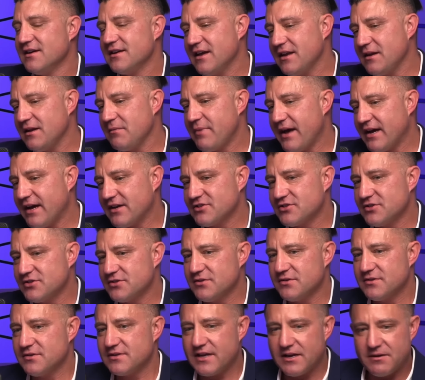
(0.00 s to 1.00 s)
Getting back
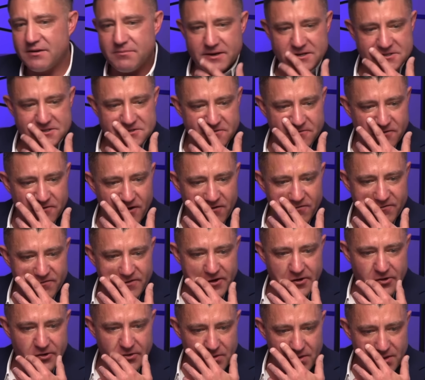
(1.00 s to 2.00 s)
to
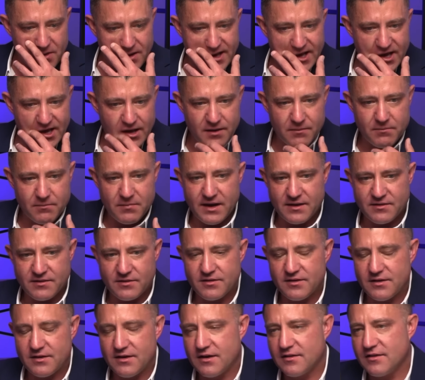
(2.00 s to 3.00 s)
Volvo and
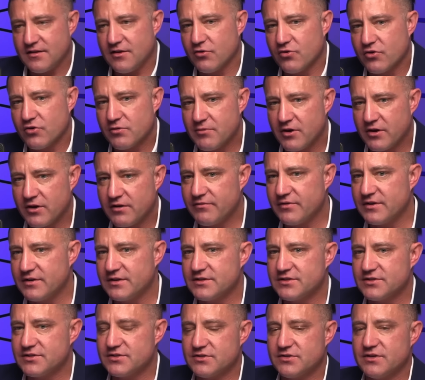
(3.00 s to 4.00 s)
the automotive
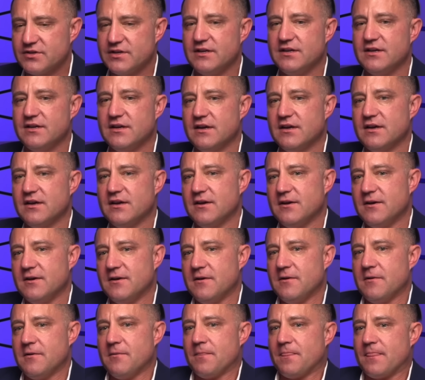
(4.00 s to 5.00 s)
industry.
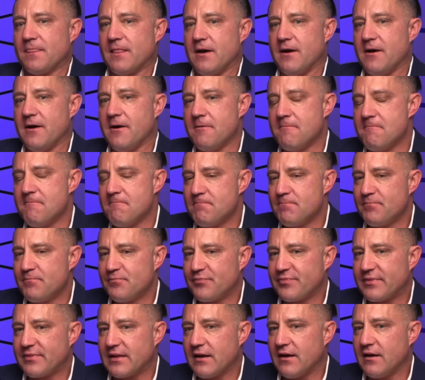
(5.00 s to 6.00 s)

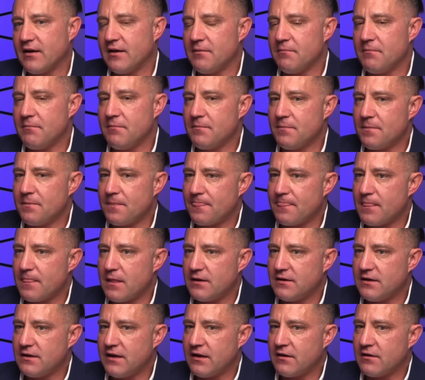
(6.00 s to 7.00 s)

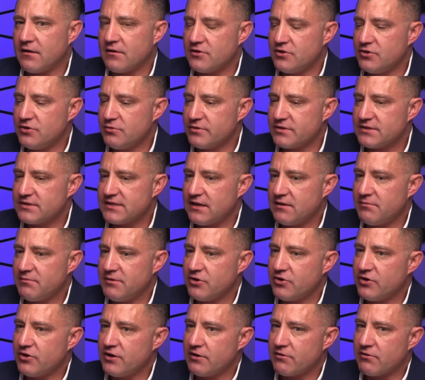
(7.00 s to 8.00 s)
Now, you were telling
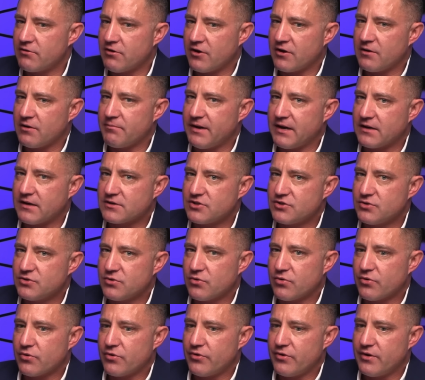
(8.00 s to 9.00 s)
me earlier on about
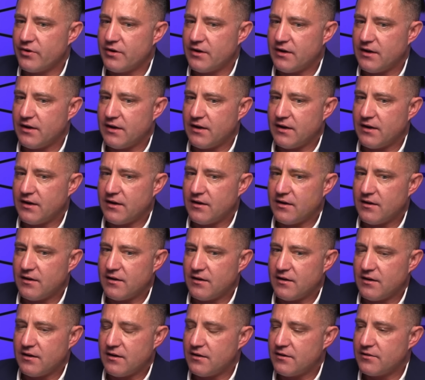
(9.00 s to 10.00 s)
your
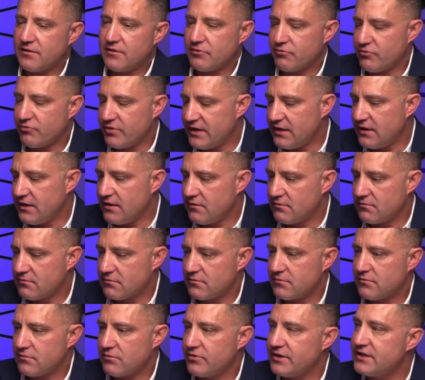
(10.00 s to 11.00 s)
the
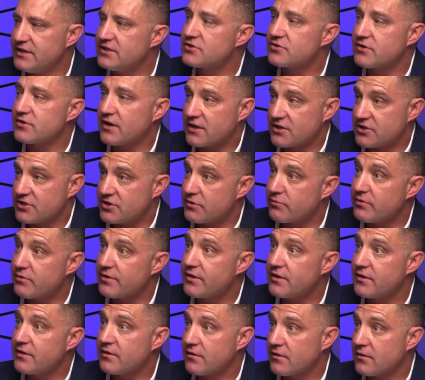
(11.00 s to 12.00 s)
restructure
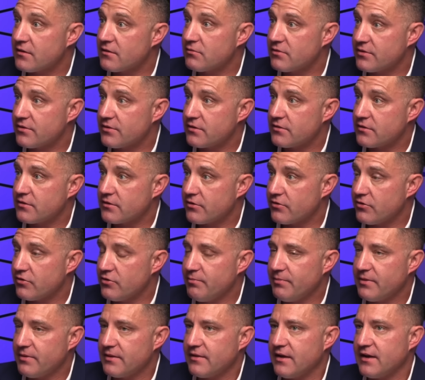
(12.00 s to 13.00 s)
within the
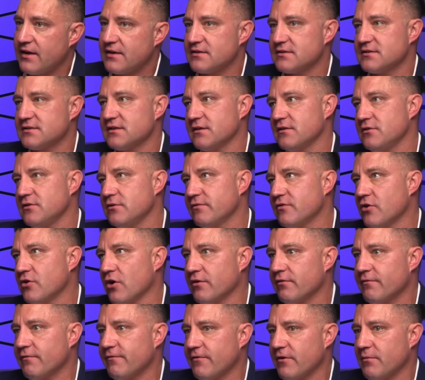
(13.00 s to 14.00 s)
group, and that you've
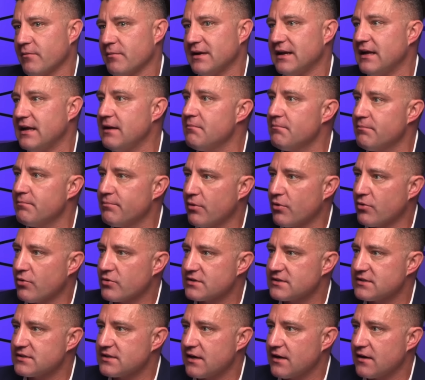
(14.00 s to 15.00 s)
gone from an
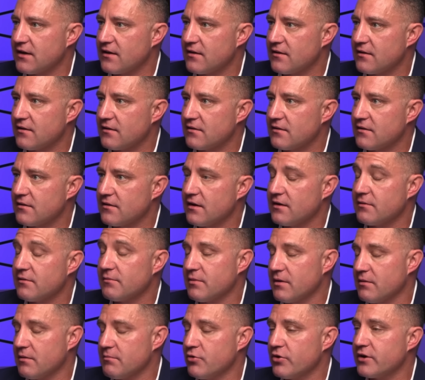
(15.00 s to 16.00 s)
importer
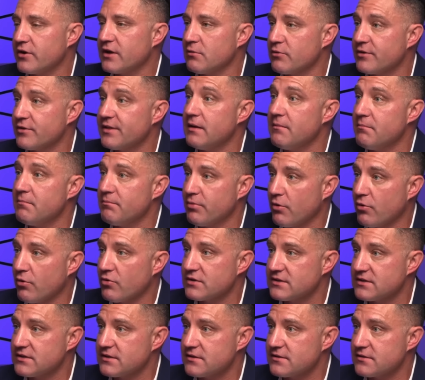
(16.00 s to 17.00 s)
working with
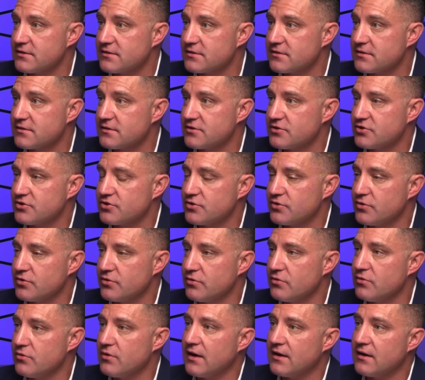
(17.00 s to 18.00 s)
importers
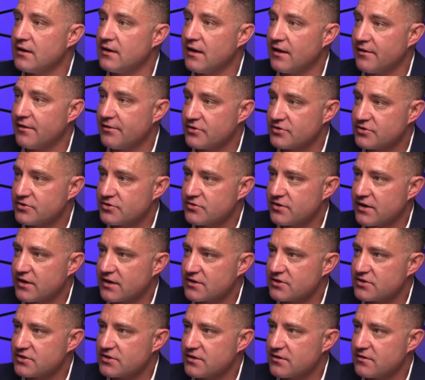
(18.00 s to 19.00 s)
to another
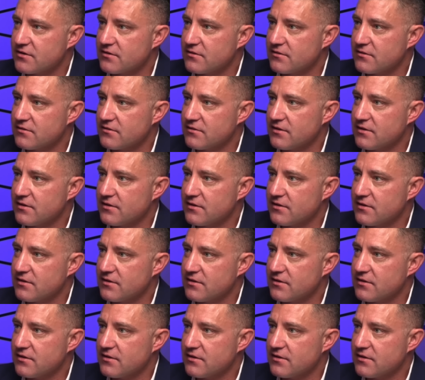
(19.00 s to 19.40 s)
structure.